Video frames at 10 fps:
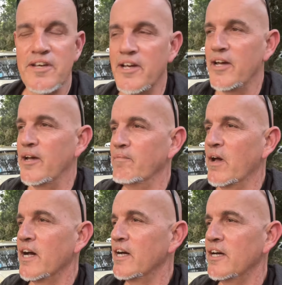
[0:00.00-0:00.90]
Um,
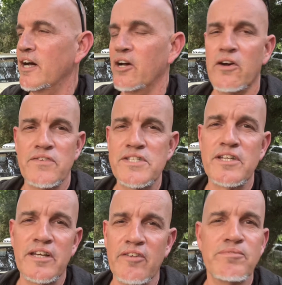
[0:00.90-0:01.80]
I, I obviously love